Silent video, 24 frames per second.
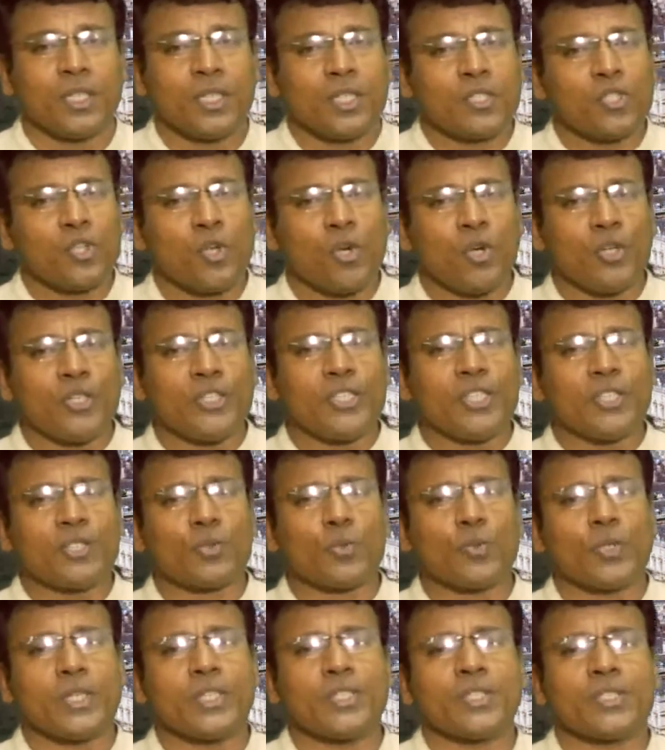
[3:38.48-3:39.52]
So, dear
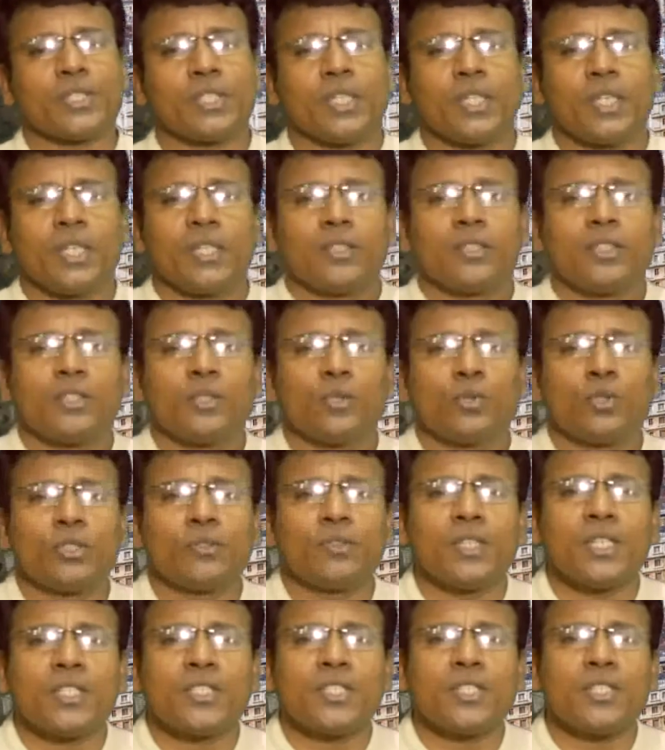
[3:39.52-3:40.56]
students, the
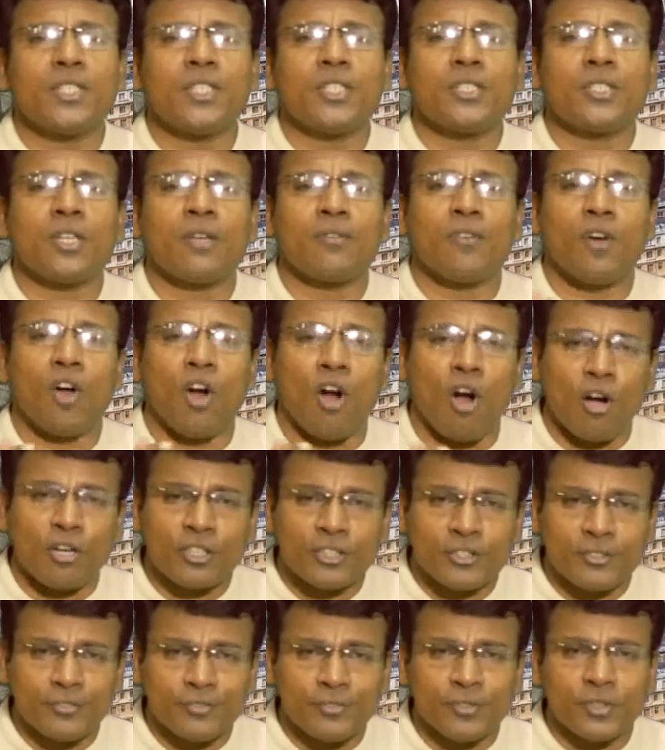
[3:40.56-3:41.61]
universities of
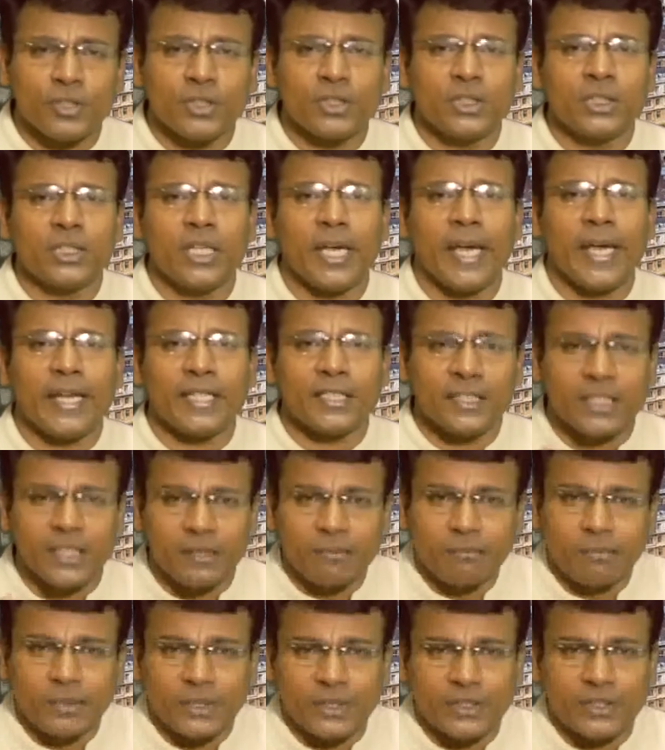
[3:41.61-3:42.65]
Oxford and
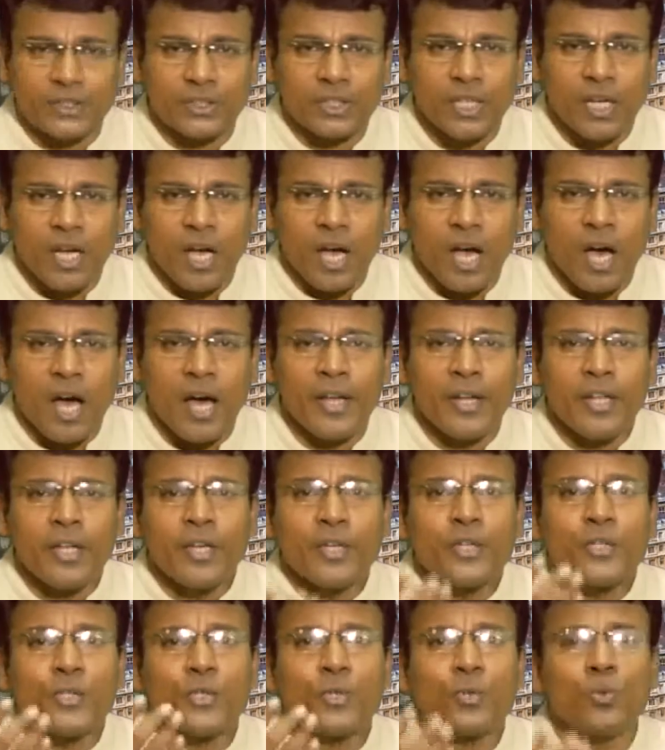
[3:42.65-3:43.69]
Cambridge
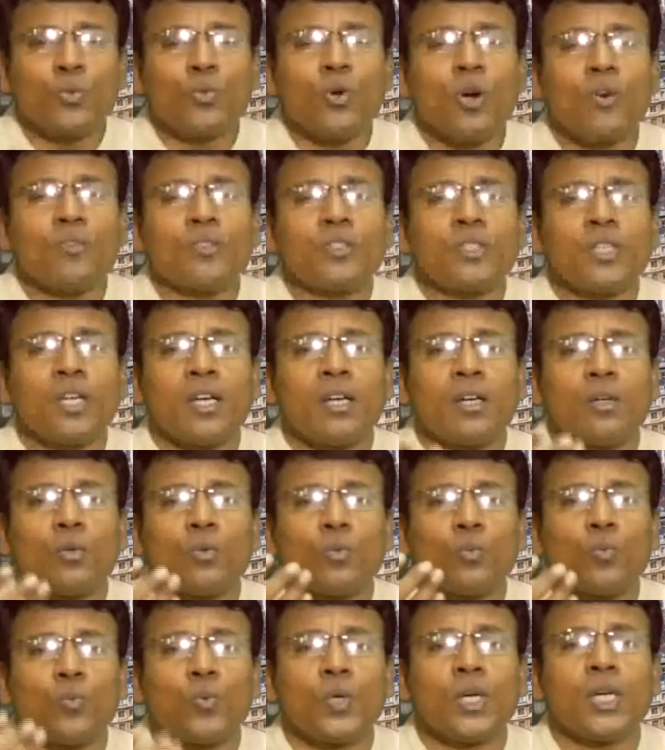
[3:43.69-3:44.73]
are two of the
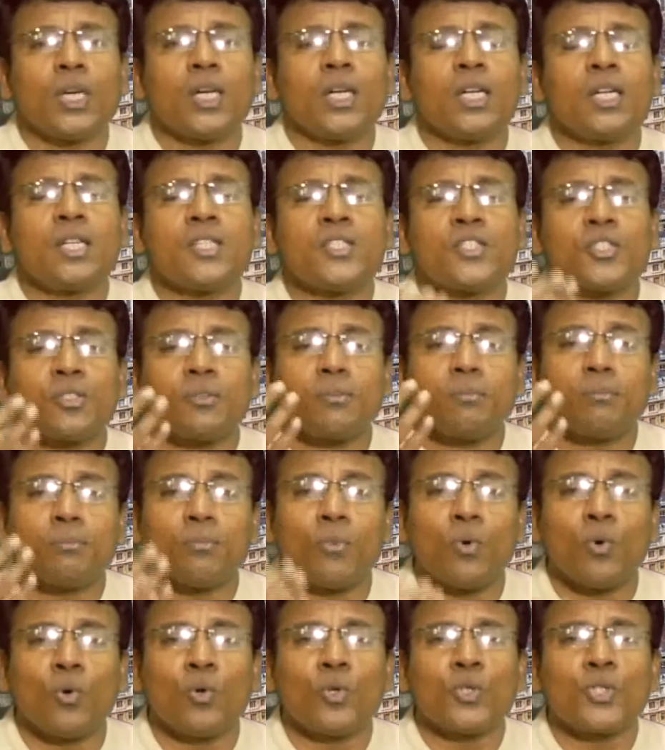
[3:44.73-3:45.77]
world's
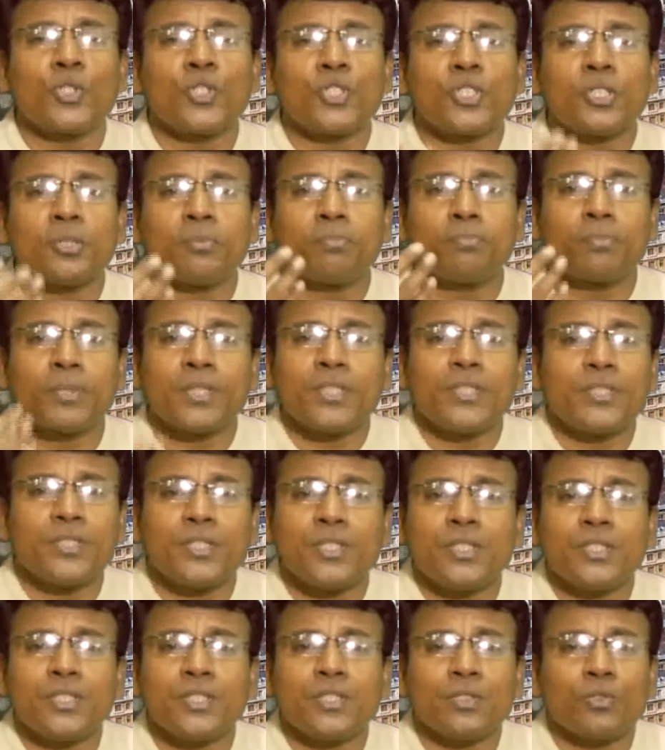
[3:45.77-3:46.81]
most
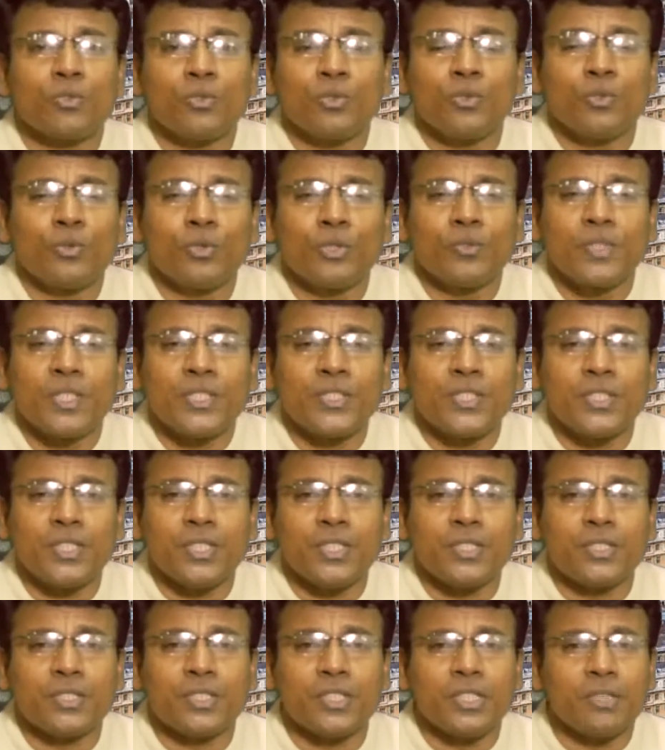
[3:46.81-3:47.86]
prestigious
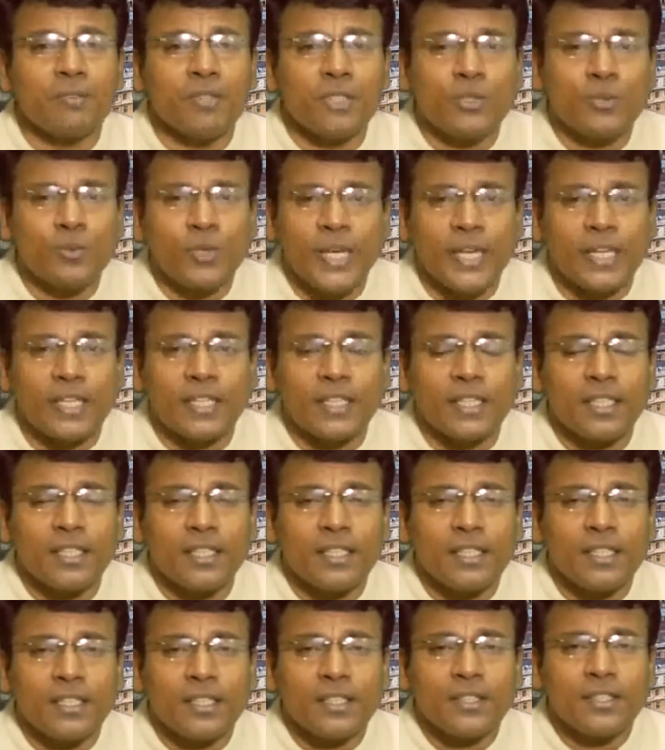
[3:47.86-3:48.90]
universities even today.
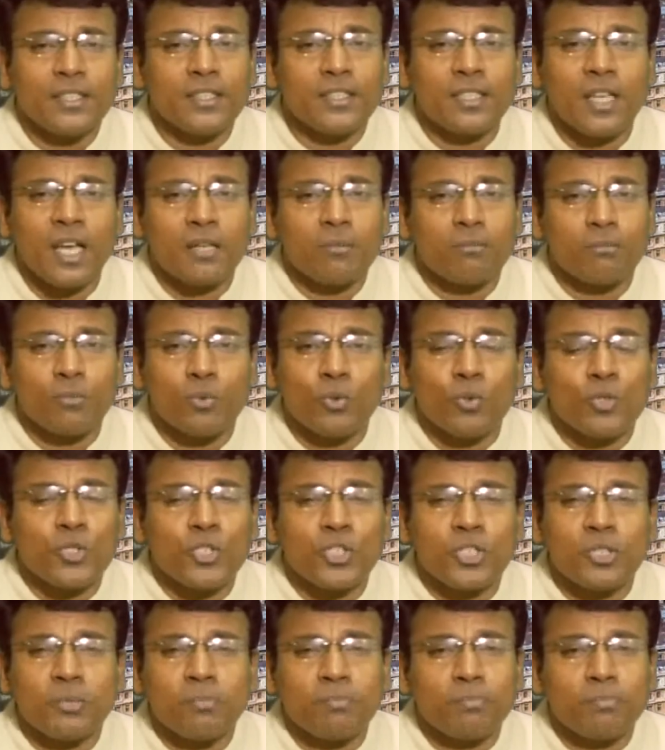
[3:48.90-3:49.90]
These are most